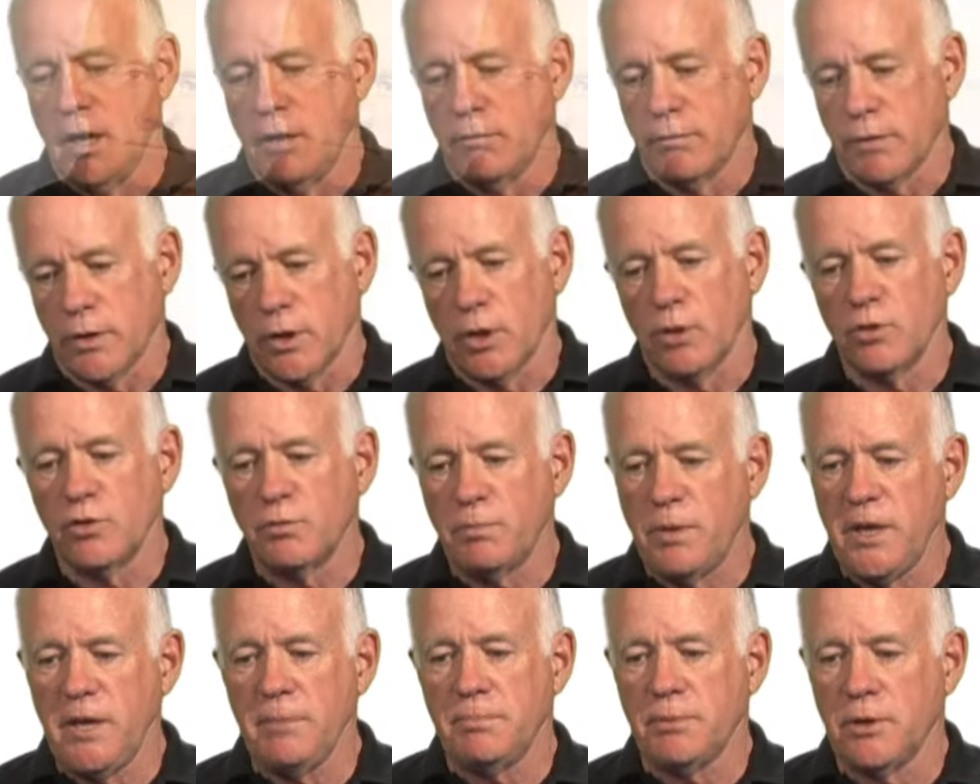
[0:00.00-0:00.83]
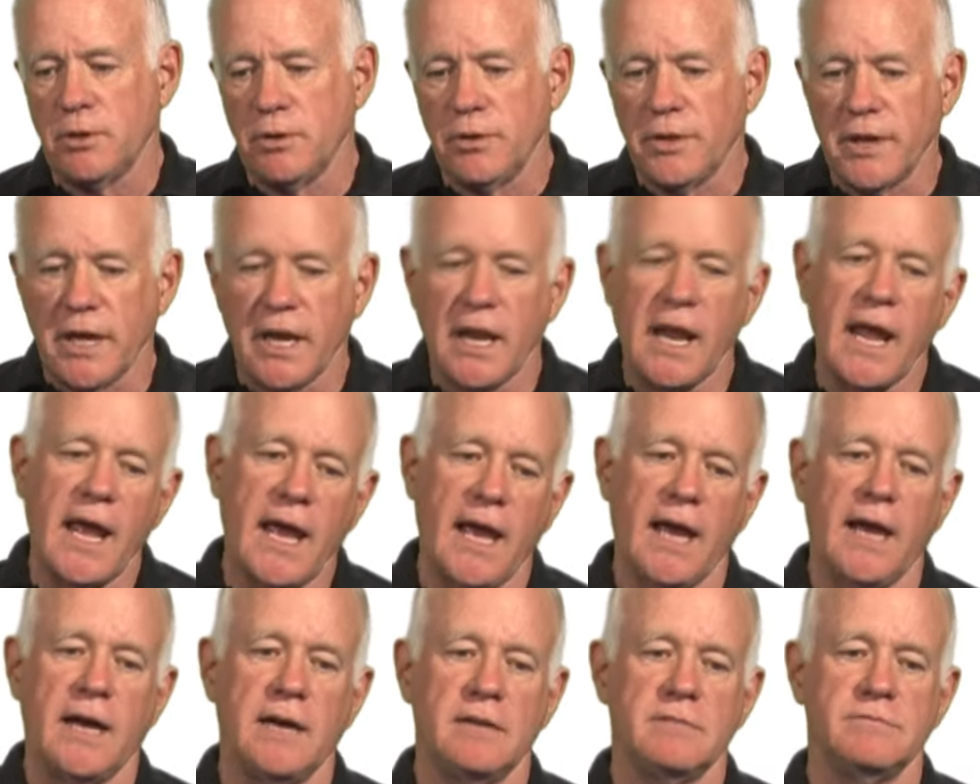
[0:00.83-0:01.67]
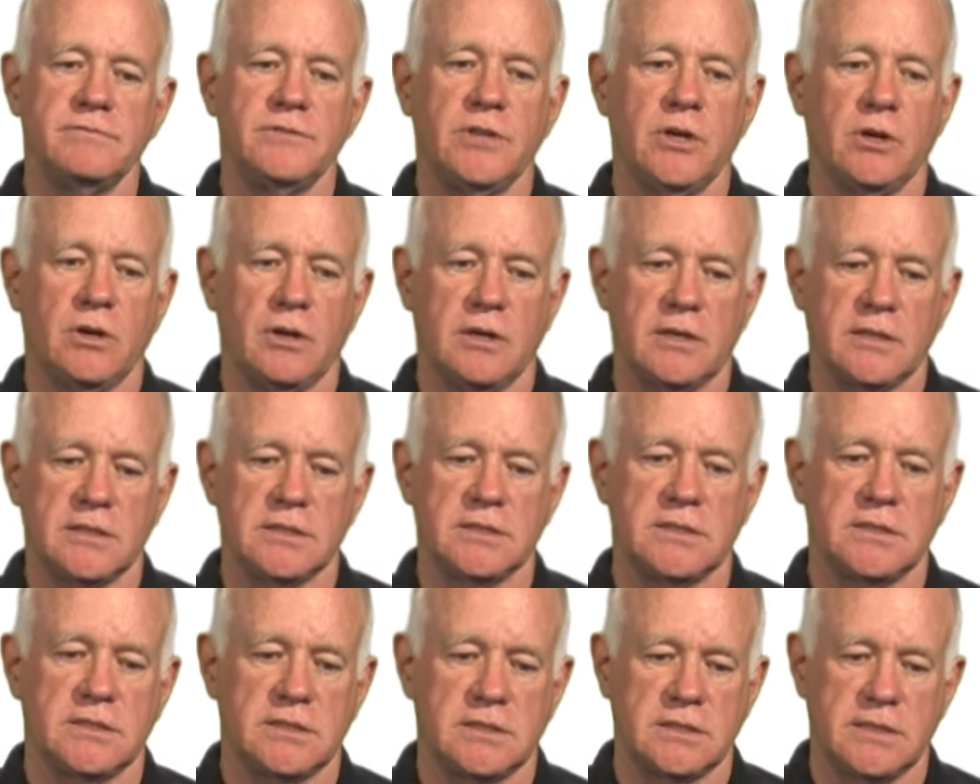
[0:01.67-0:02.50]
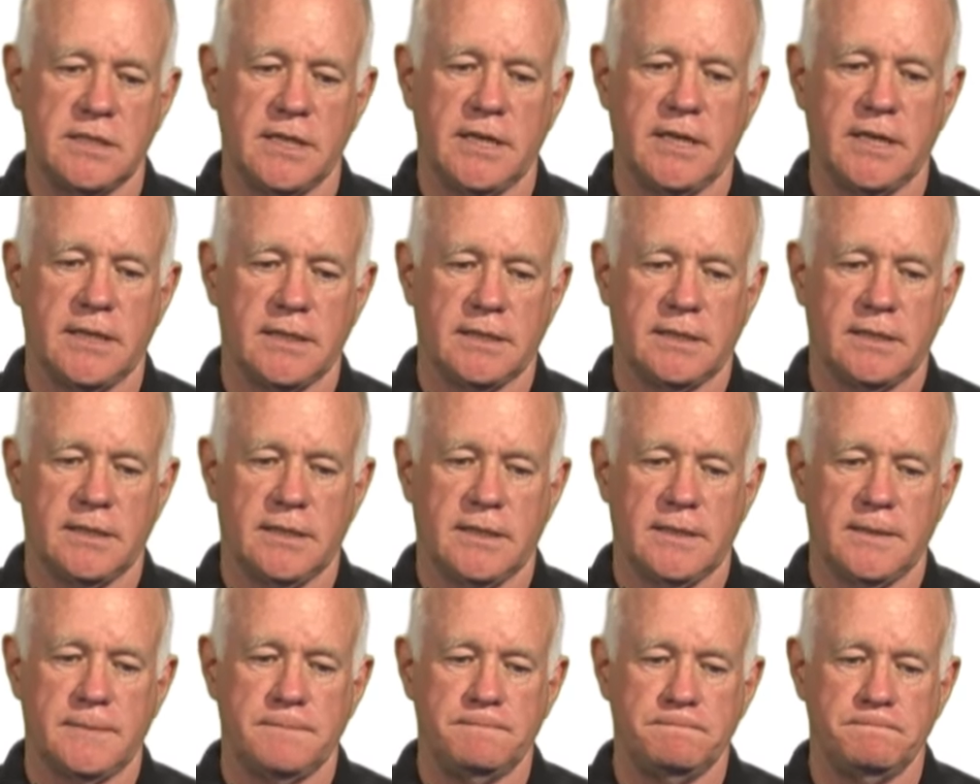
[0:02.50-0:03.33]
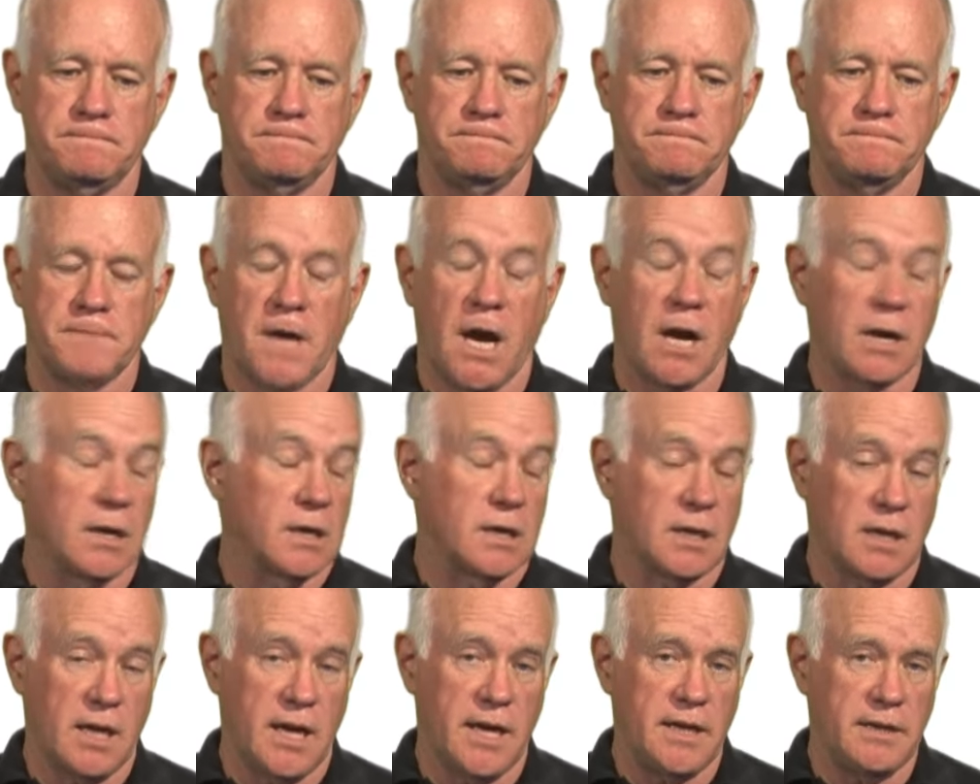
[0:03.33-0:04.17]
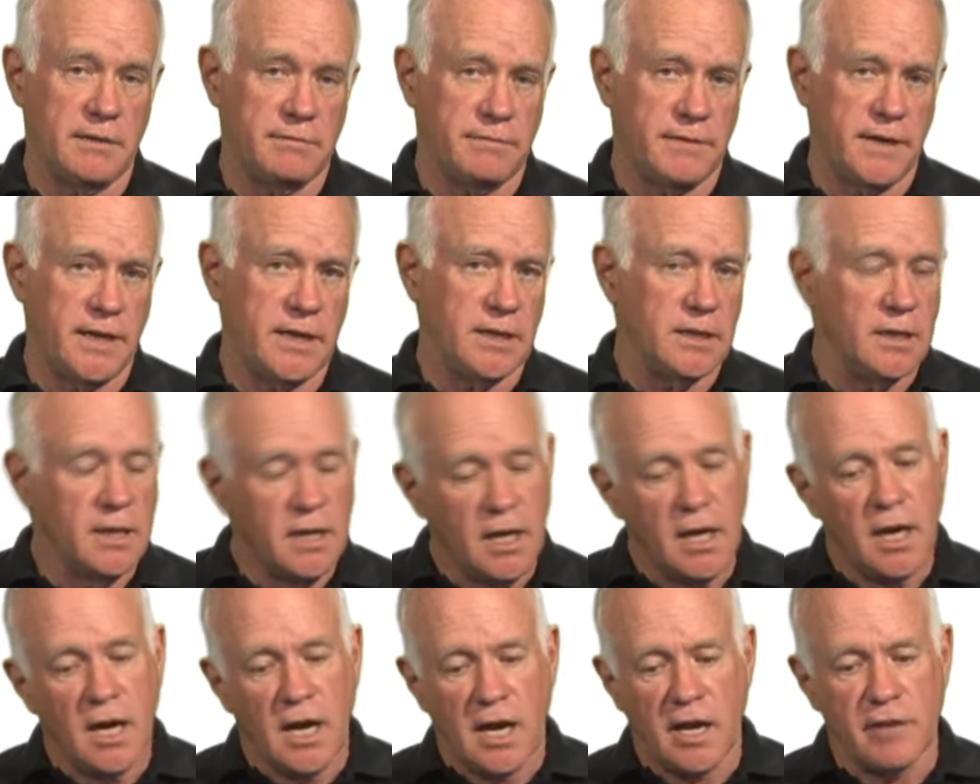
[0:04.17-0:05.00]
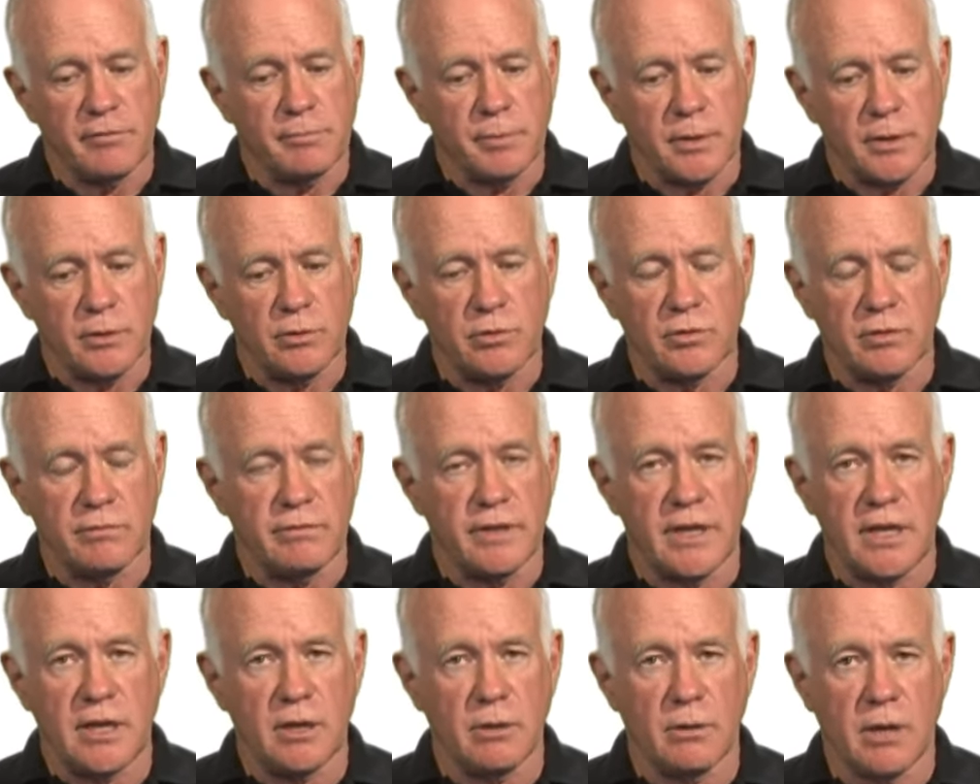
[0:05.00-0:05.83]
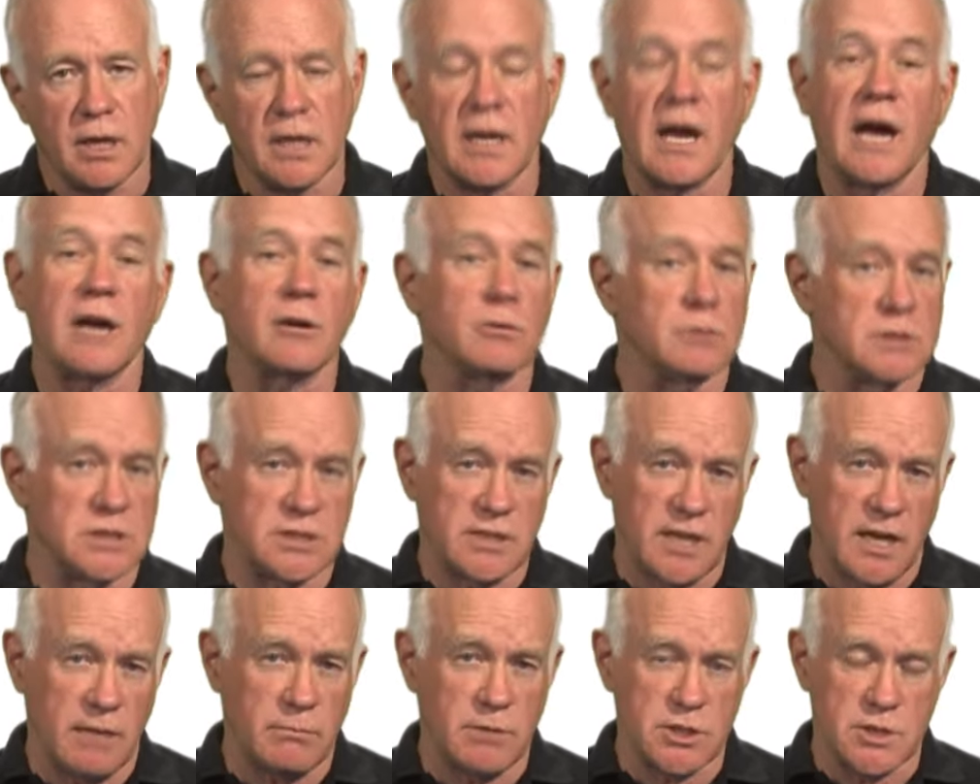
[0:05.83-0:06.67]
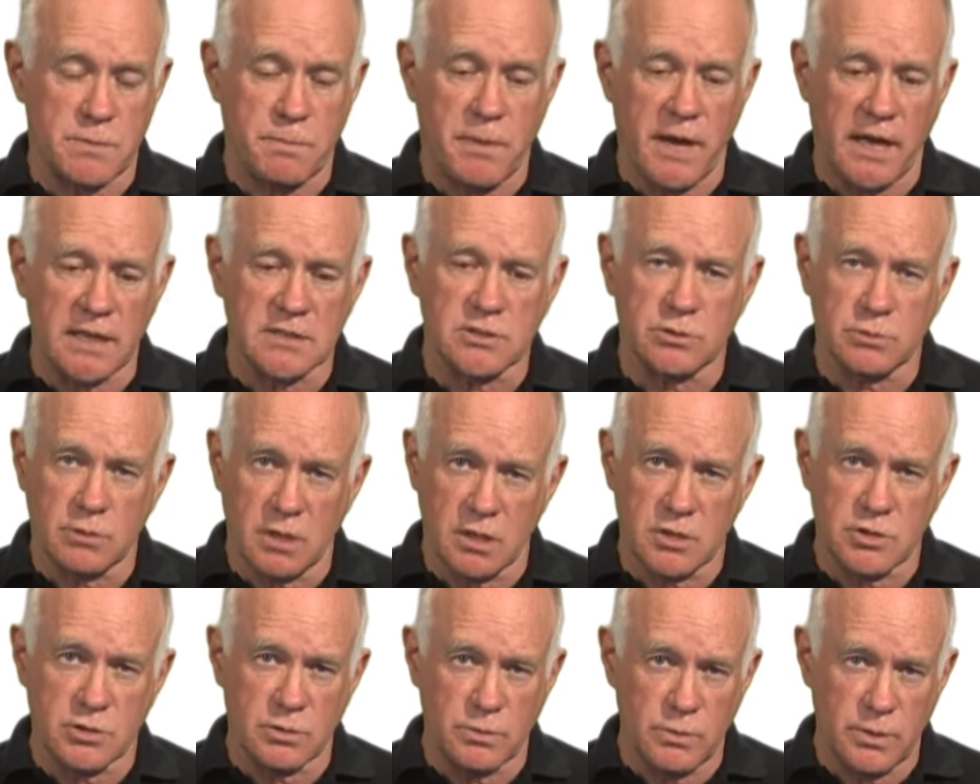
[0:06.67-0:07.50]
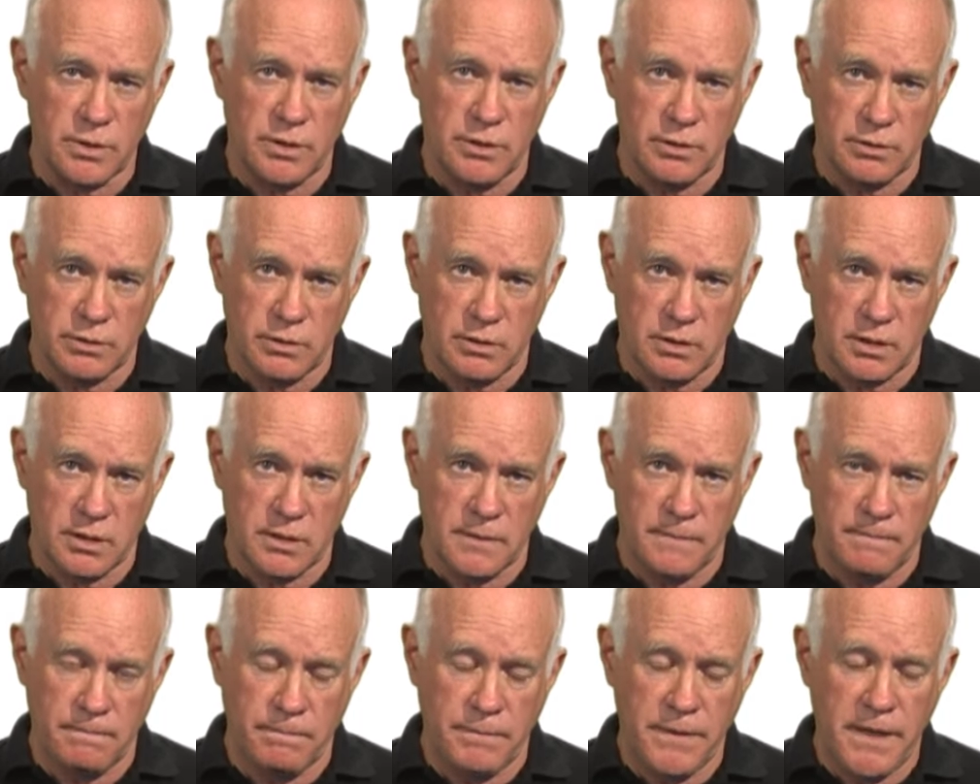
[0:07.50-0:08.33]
For those people that have dogs that uh, are inclined to fight, I've produced a video on how to establish pack structure with your dog.